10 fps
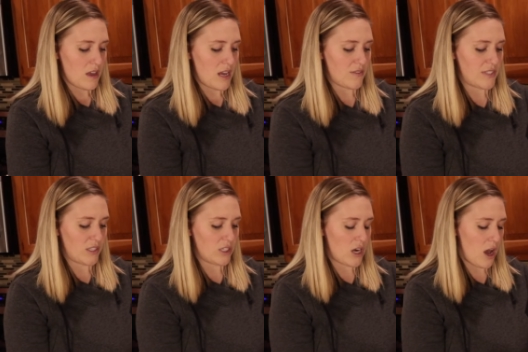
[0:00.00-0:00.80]
I've
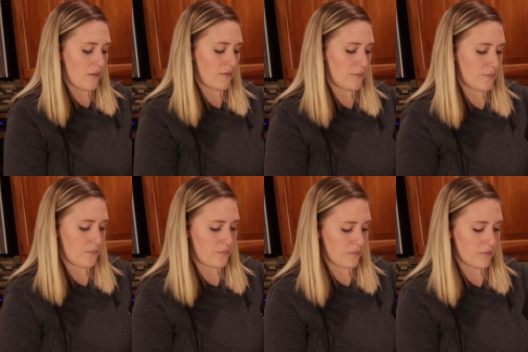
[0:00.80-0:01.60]
sealed it off.
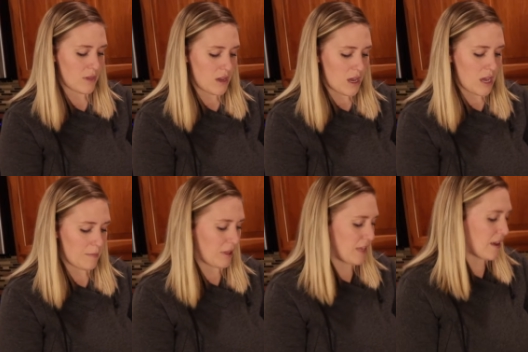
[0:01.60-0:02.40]

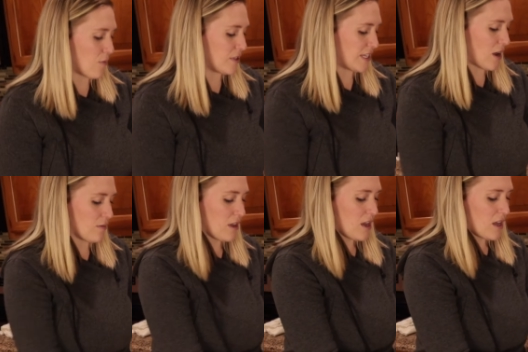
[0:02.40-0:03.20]
I'm going to lay that one
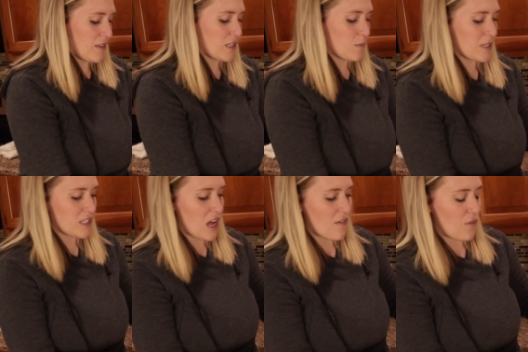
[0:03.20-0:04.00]
down. This one's
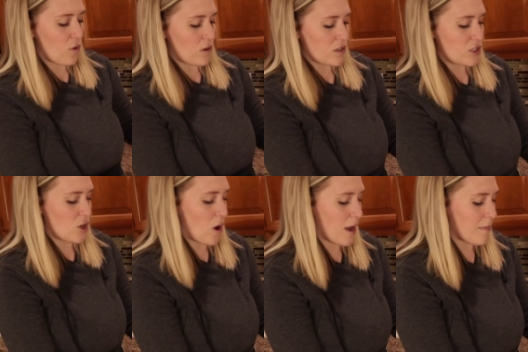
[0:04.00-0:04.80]
not full,
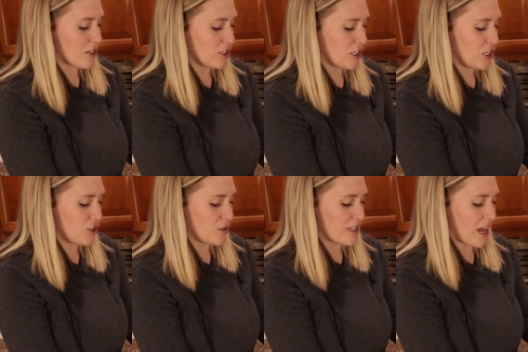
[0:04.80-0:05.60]
so I'm actually going to
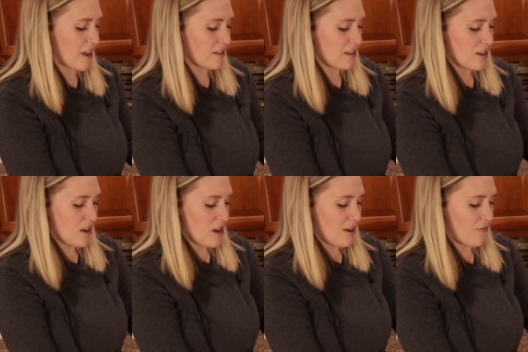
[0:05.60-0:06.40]
use that
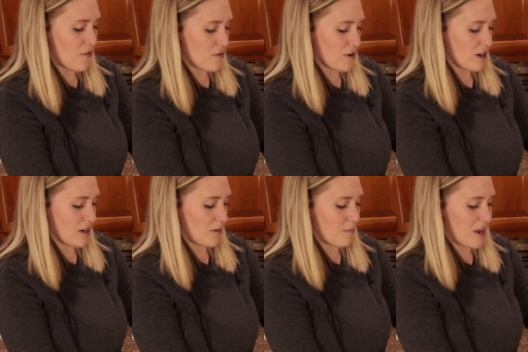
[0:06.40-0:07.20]

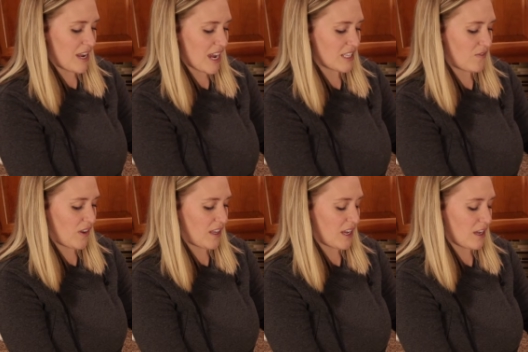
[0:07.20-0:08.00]
for my next
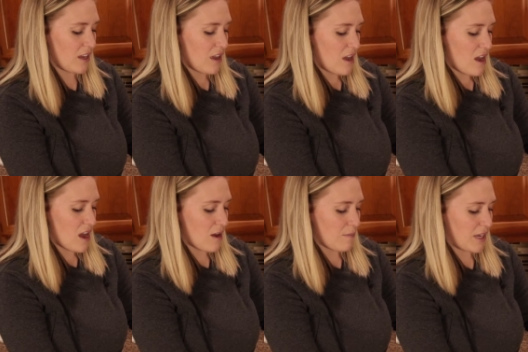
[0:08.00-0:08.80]
feeding
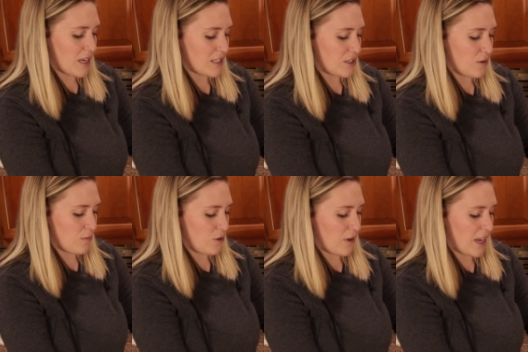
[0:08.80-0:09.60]
because
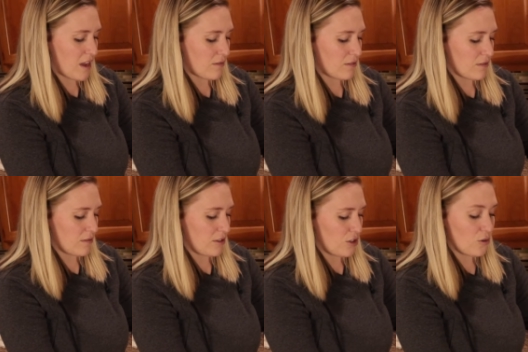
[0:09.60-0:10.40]

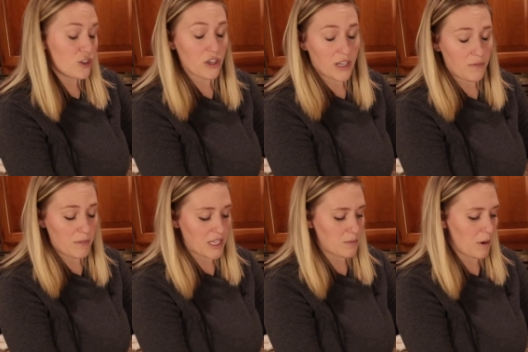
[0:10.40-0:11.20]
you shouldn't
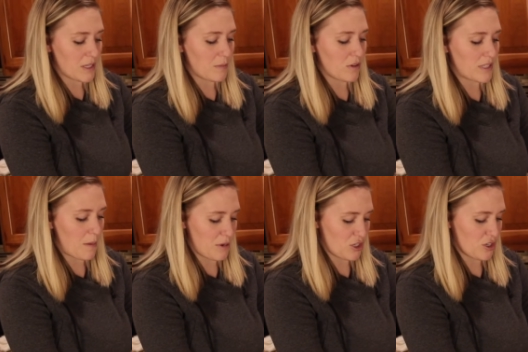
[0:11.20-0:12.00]
mix breast milk
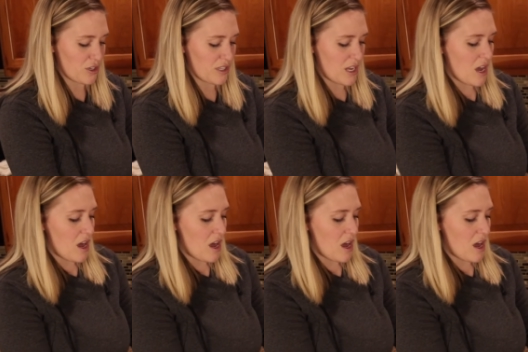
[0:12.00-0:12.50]
temperatures.